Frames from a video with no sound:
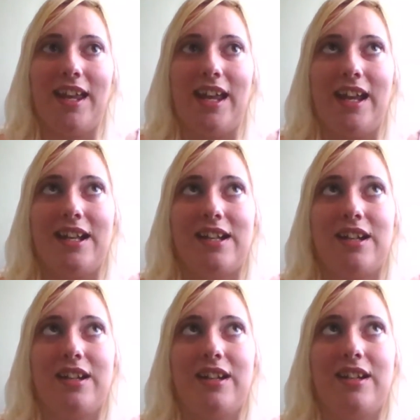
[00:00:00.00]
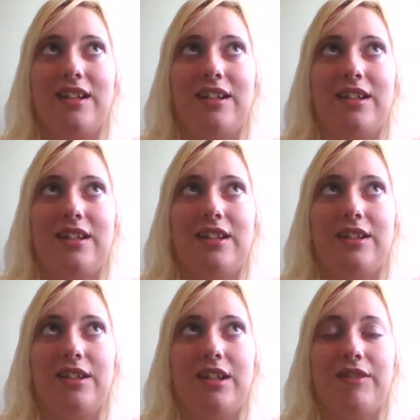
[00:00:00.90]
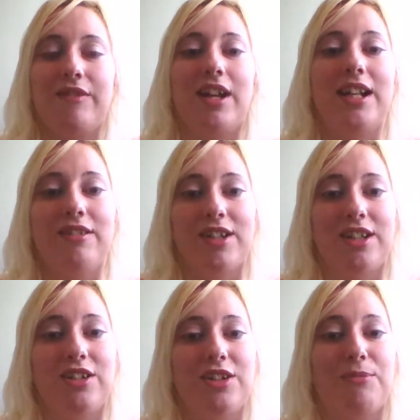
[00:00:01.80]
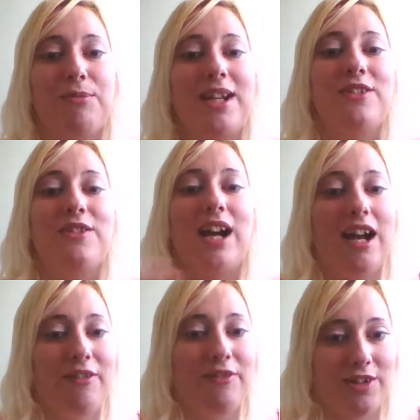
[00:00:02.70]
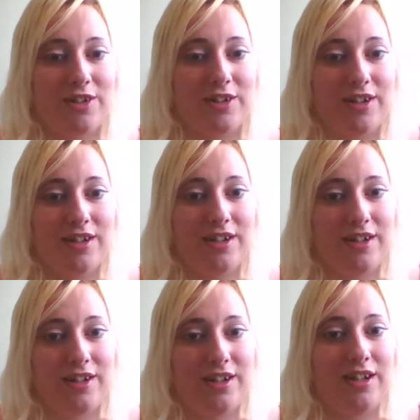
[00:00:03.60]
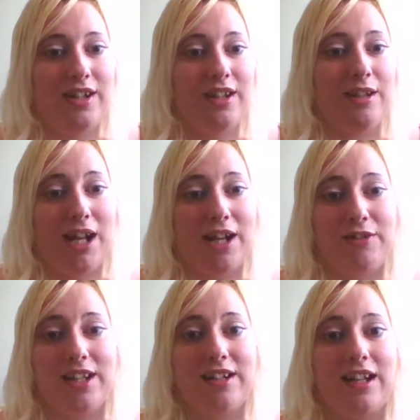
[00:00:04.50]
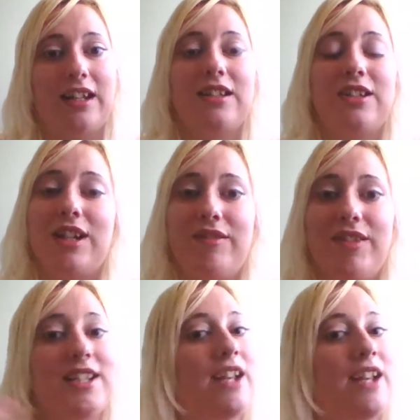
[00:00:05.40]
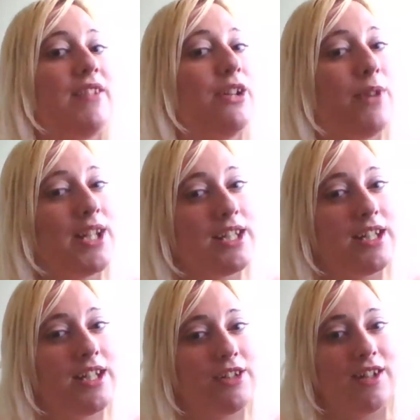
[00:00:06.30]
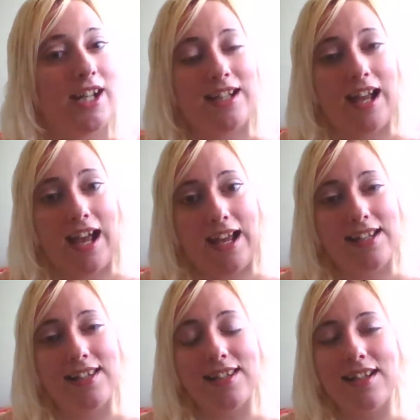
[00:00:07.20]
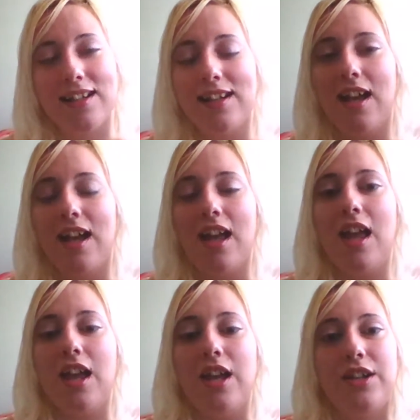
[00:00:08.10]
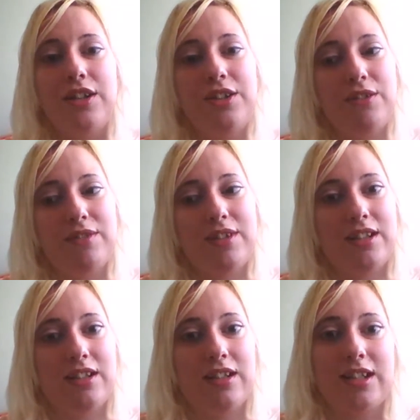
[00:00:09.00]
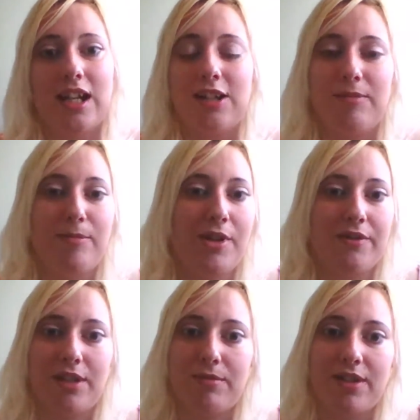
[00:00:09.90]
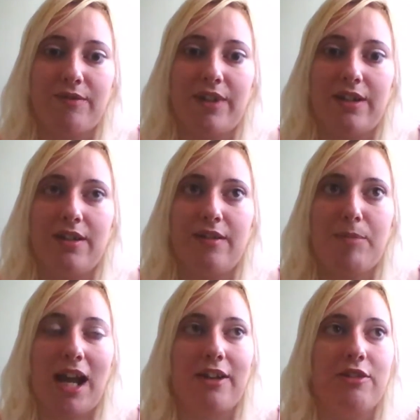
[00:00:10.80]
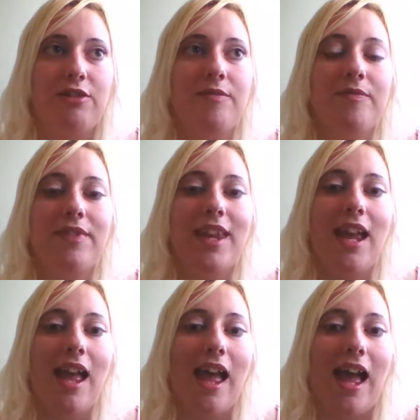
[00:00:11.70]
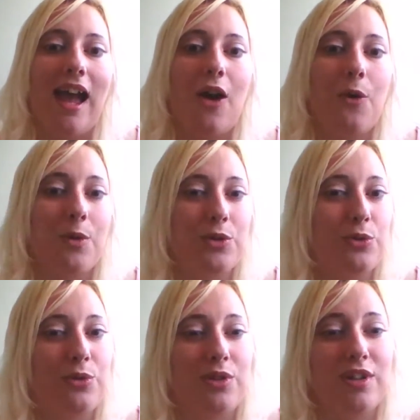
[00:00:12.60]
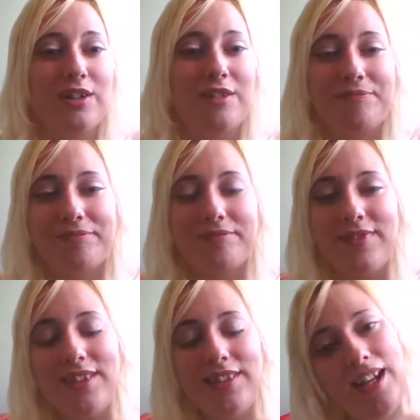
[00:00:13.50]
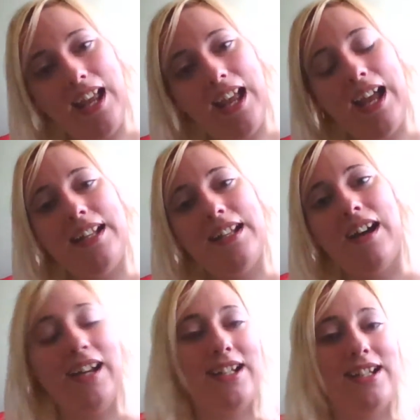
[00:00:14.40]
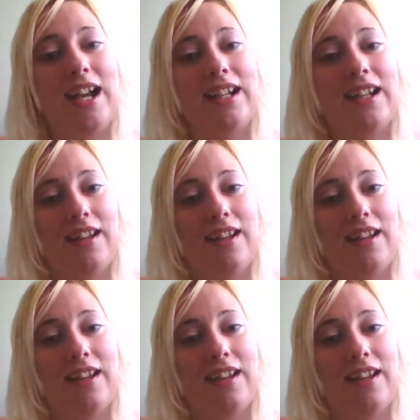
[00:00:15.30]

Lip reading: And if you have any questions, you should wait till after the panel when they're like, do any of you guys have any questions you'd like to ask? You don't stand up in the middle of someone's panel or talk and hijack